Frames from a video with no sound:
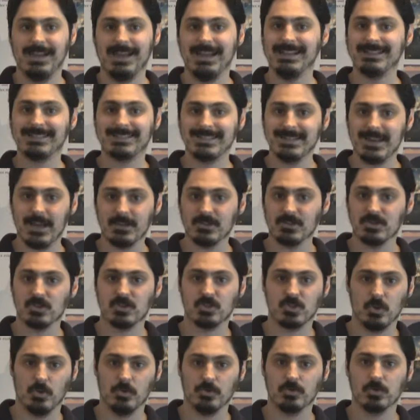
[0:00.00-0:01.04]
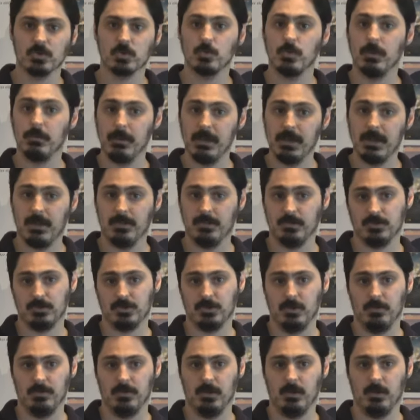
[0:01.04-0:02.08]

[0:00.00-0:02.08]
It's not just soldiers we meet on the show,